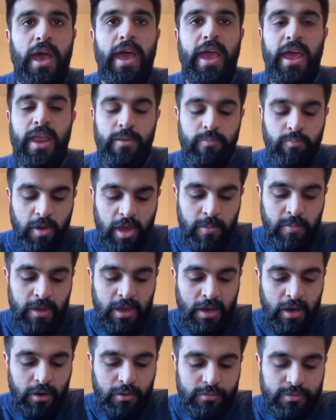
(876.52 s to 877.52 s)
And
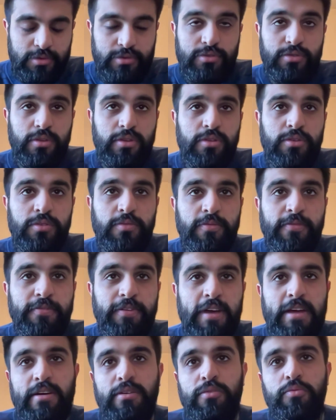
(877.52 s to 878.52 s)
maybe I'll
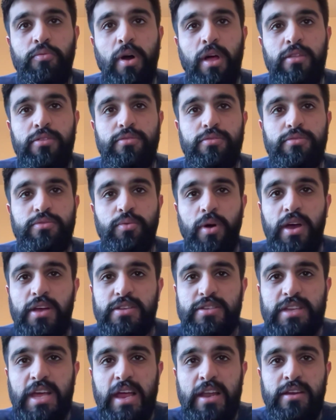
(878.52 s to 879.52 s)
fail once or
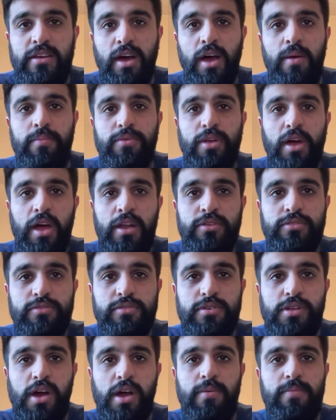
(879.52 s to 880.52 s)
twice, 10 times,
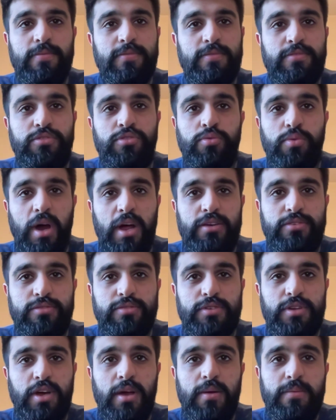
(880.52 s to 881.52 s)
100 times,
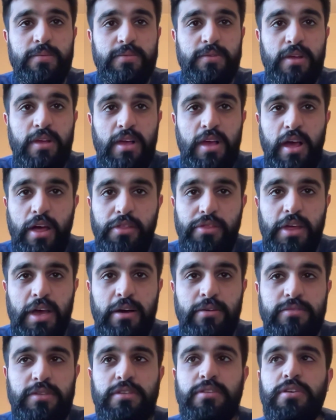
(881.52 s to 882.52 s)
200 times,
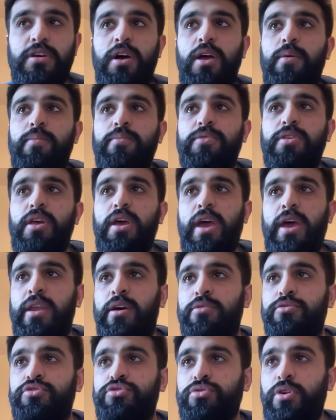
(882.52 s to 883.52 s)
1,000 times, and
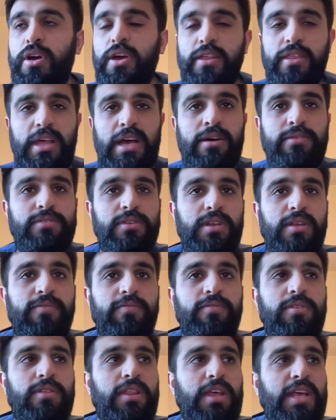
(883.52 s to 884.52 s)
I'll try 1,000
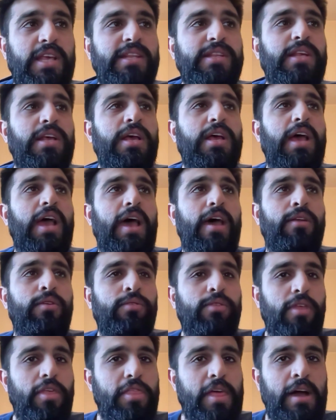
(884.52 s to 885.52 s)
different things, and
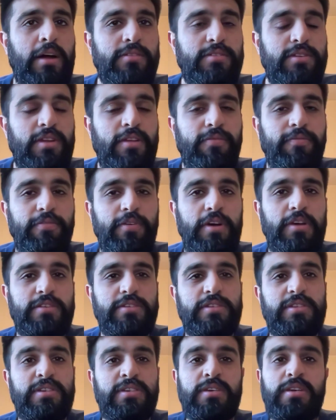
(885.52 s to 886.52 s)
on the
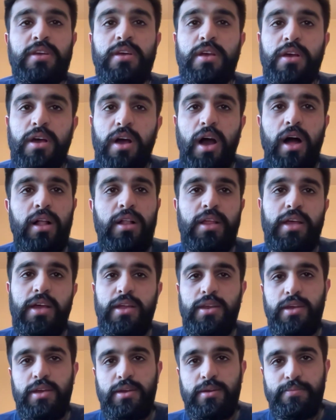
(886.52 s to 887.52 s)
1,001st thing, I'll
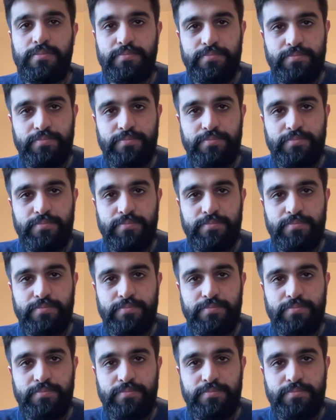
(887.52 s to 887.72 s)
hit it.